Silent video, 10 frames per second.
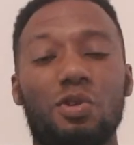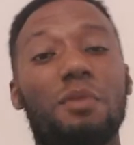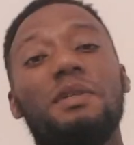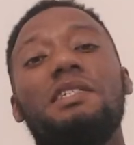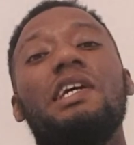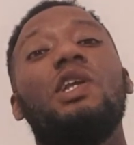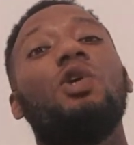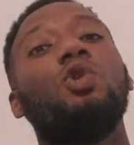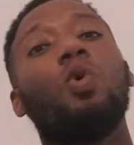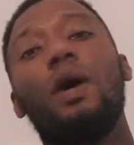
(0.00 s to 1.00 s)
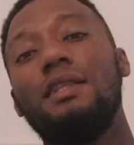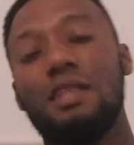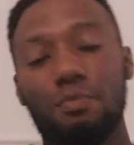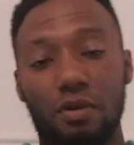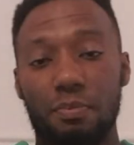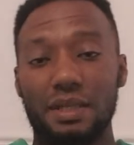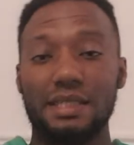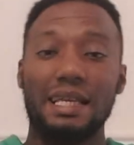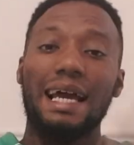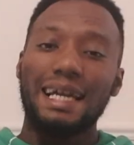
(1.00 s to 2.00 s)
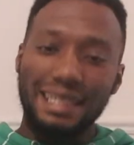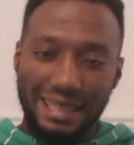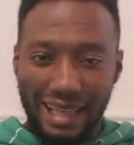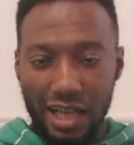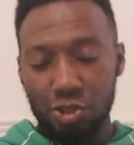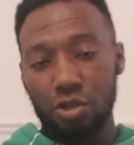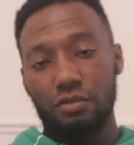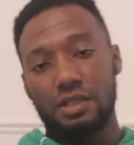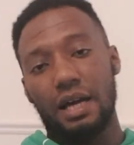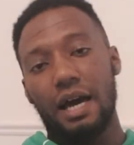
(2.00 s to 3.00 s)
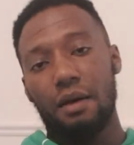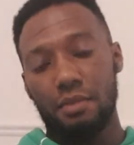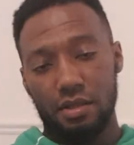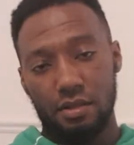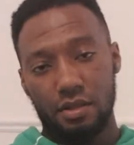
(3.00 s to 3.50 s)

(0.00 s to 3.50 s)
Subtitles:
you could be sitting on 20 properties. That's your retirement.